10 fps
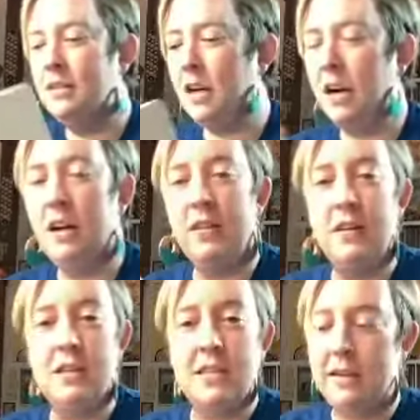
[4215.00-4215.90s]
Sorry, nothing
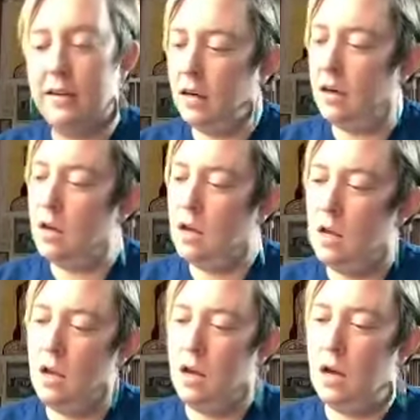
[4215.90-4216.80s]
to see here.
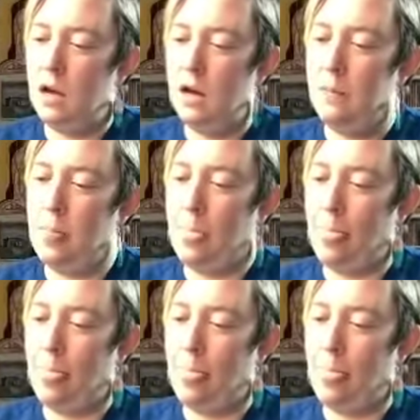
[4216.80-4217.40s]
Wait,